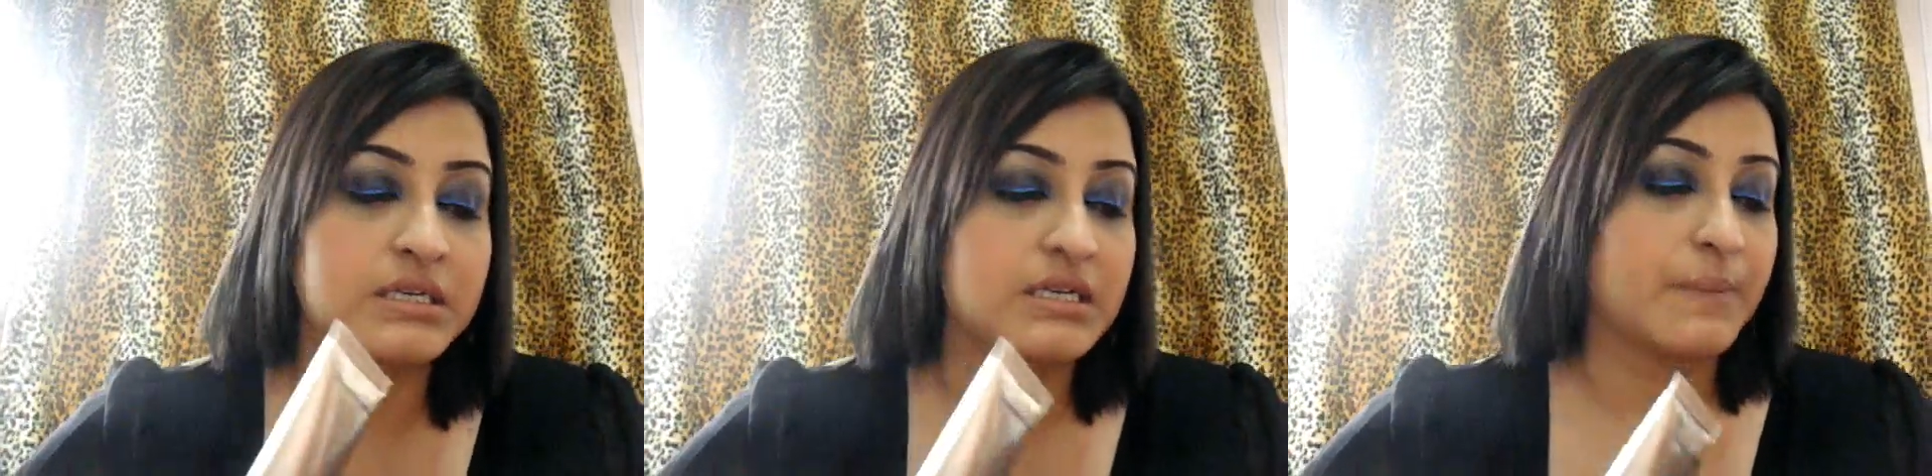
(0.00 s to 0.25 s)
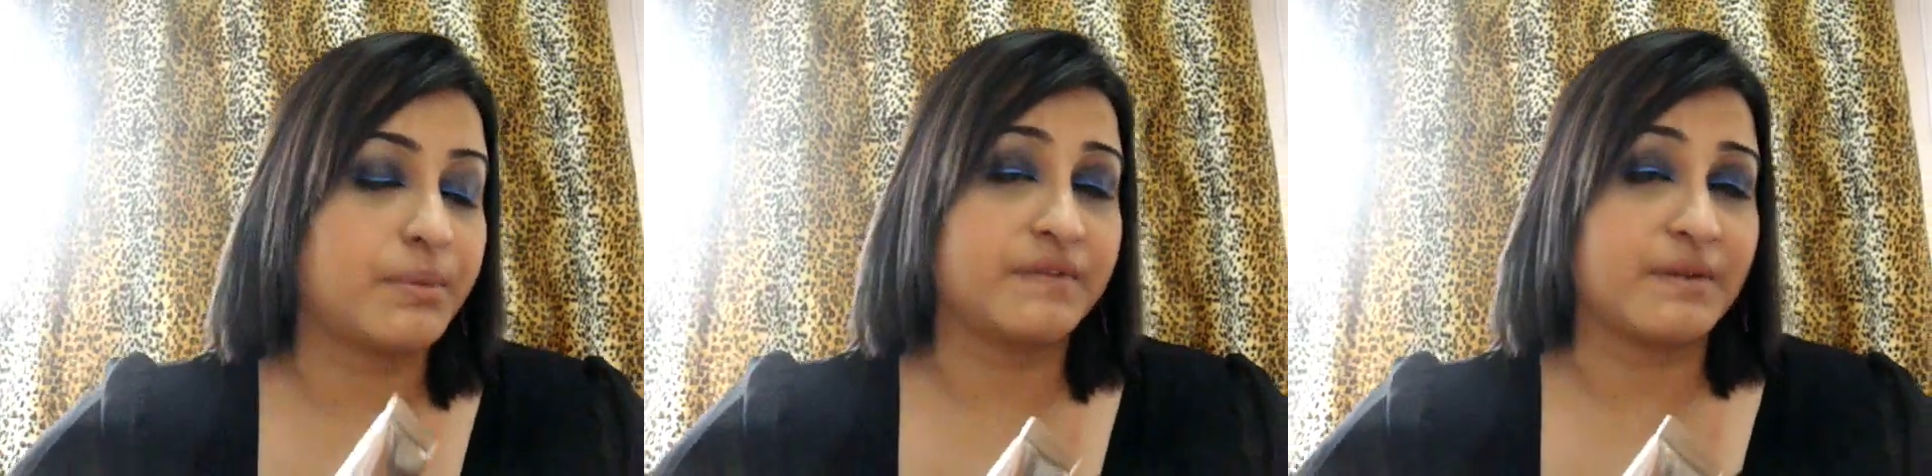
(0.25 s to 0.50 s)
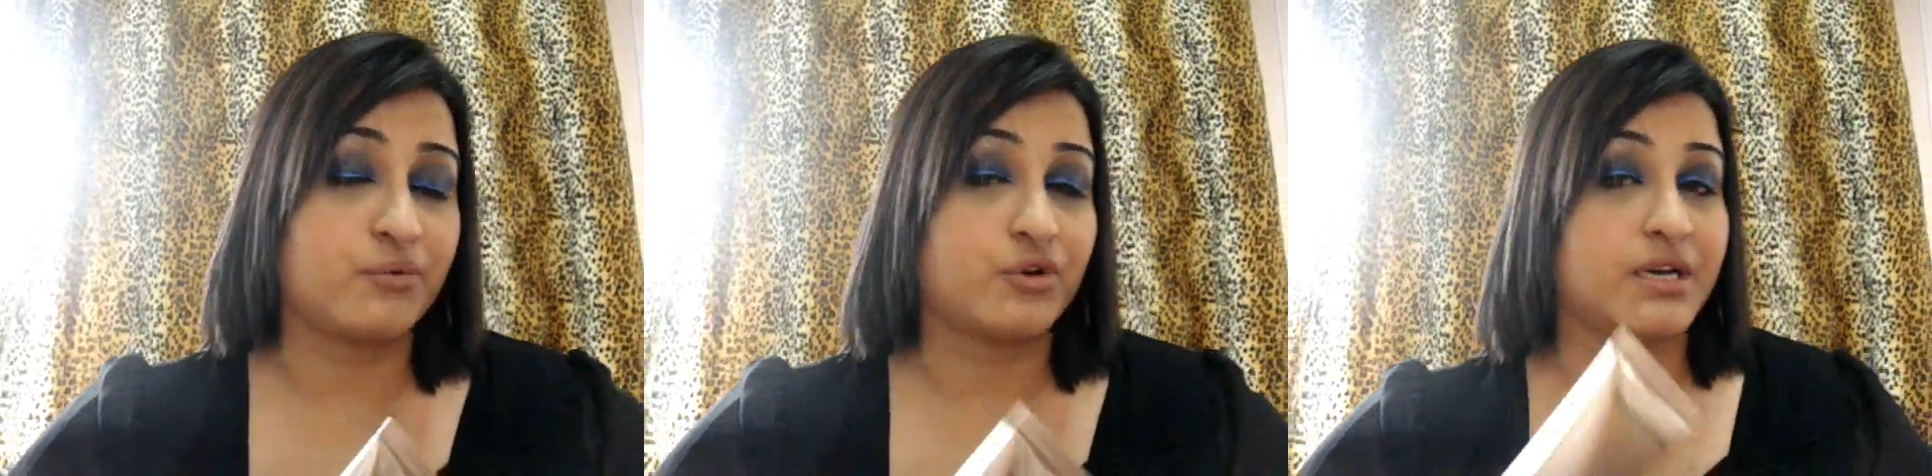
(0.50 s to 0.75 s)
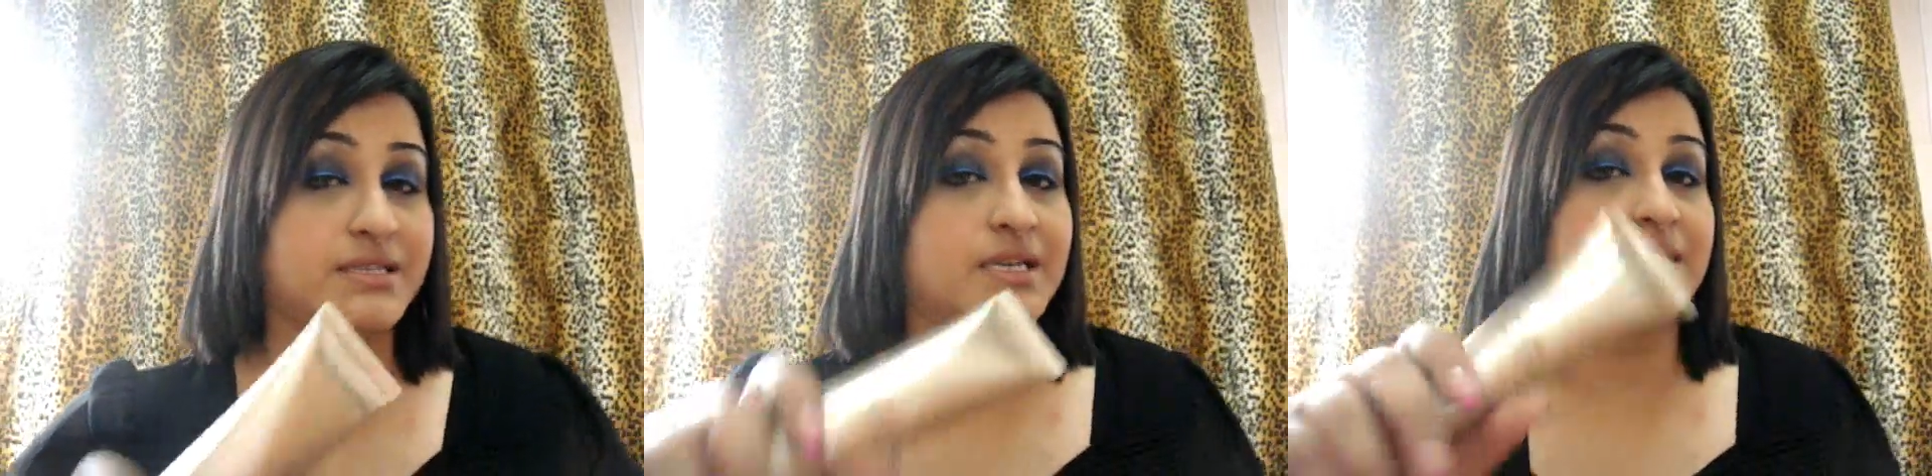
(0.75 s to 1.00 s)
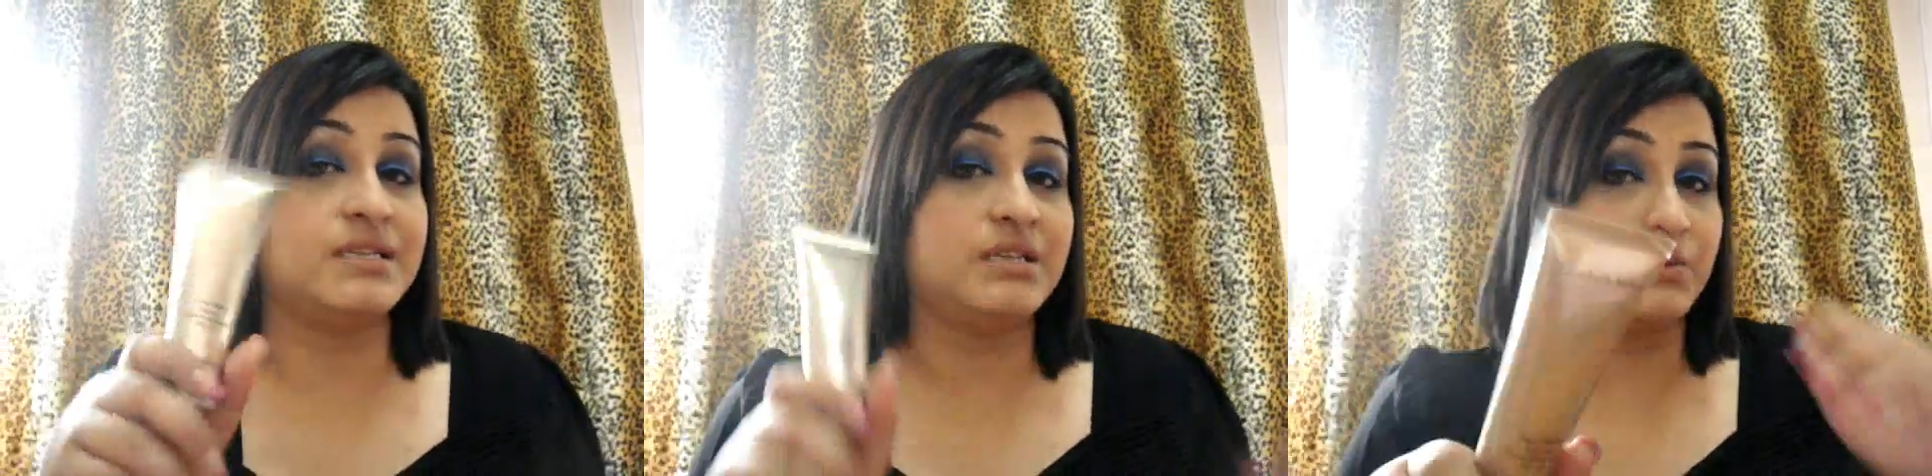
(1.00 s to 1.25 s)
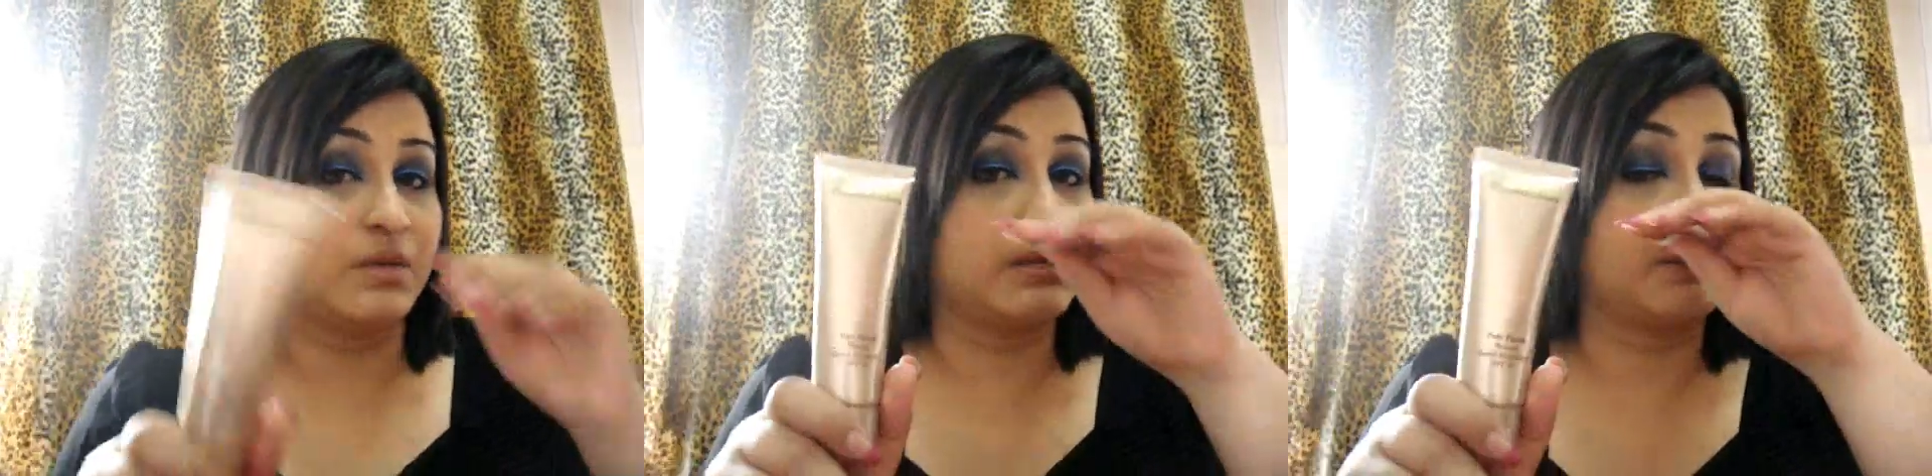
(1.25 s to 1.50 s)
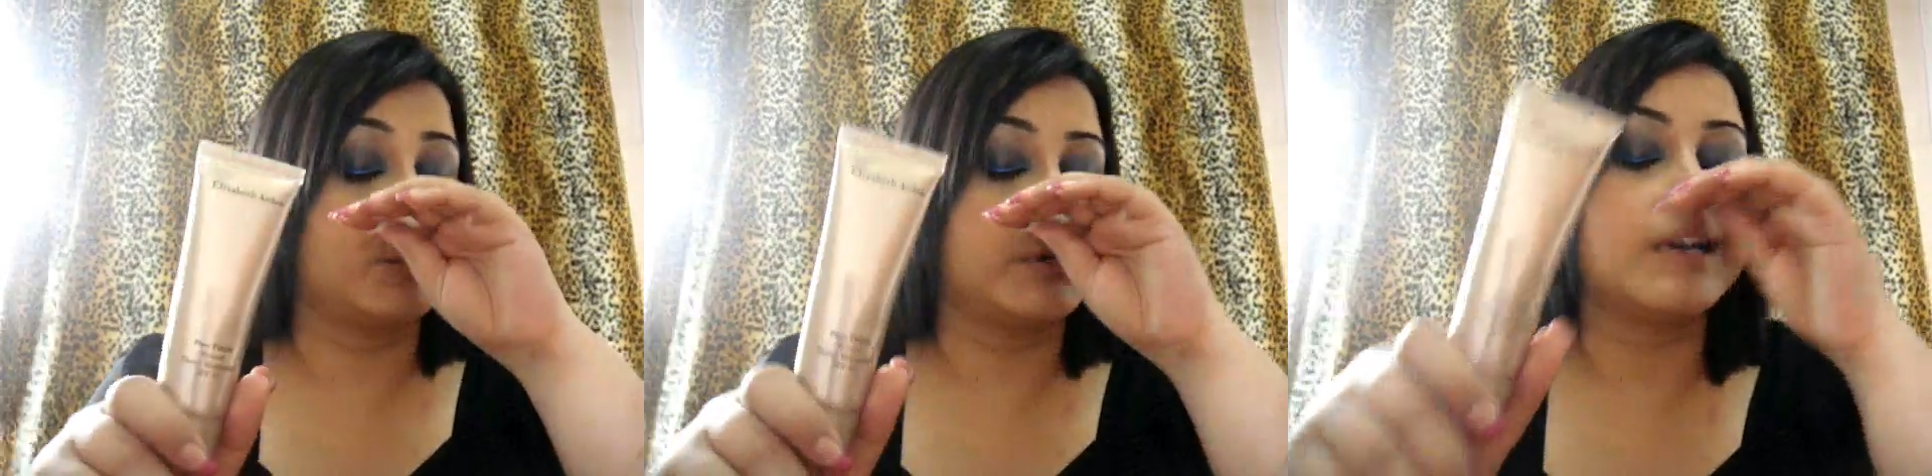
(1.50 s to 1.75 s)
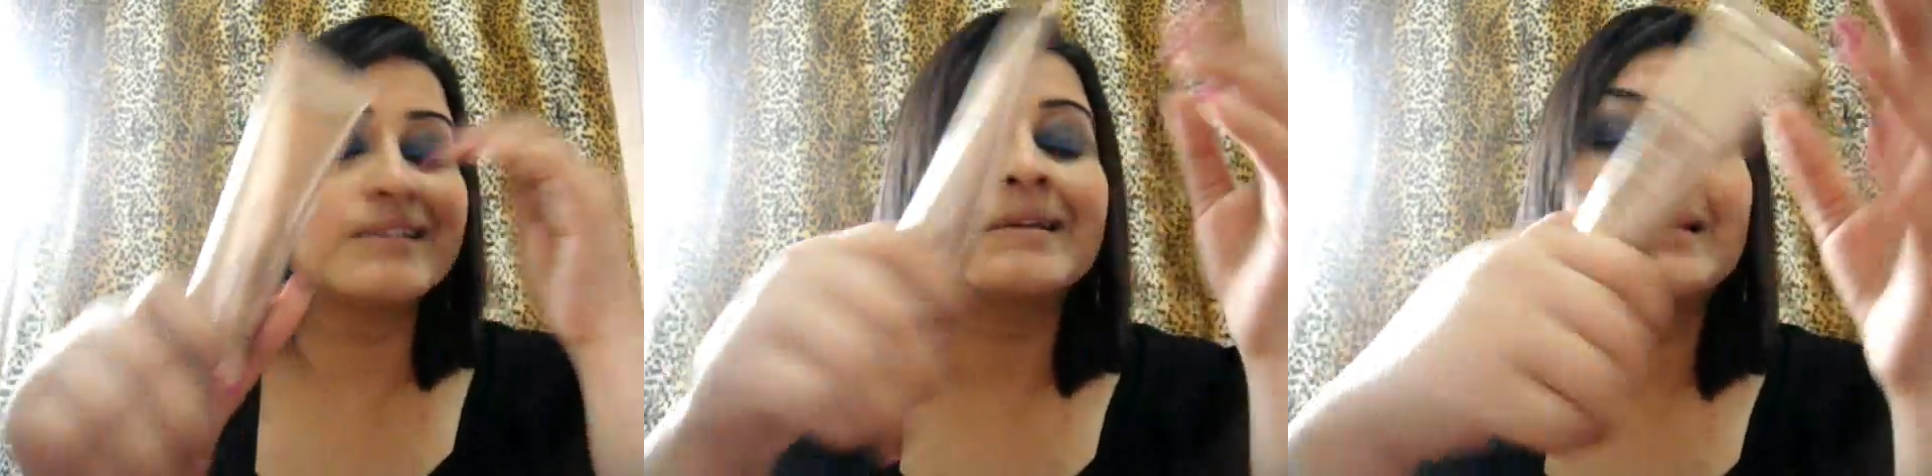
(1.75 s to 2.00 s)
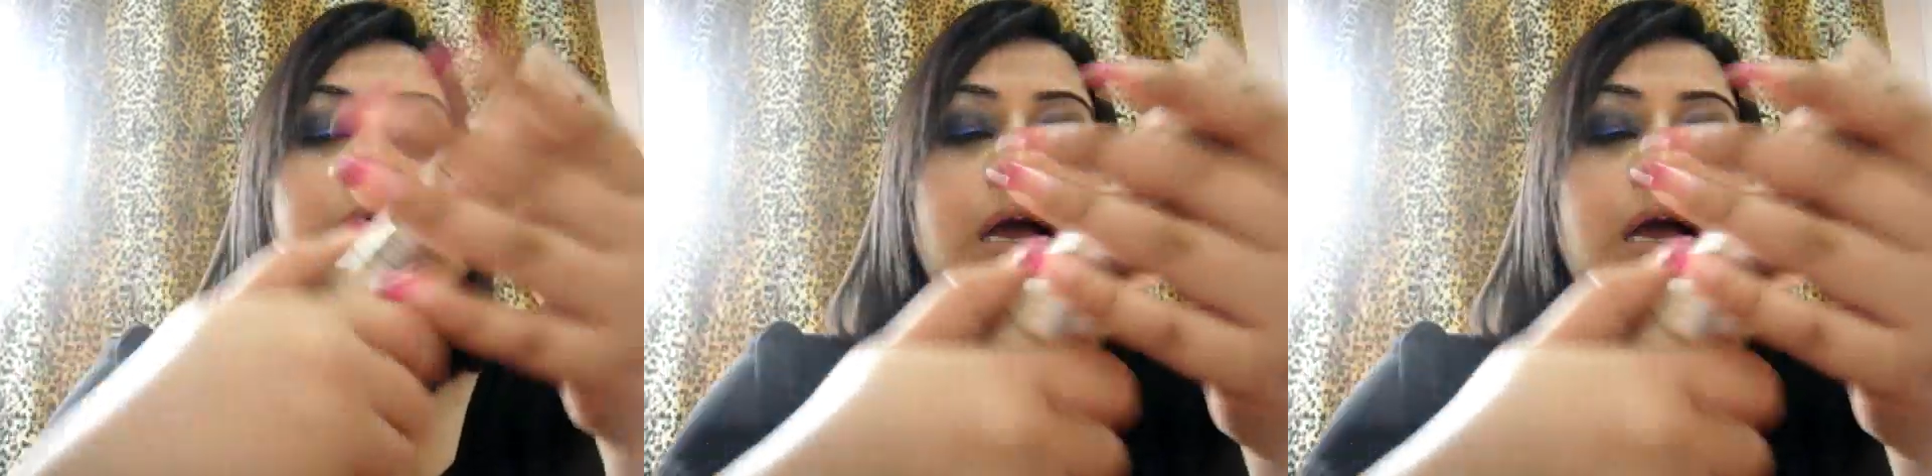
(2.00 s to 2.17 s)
a couple of their products and this was one of the products.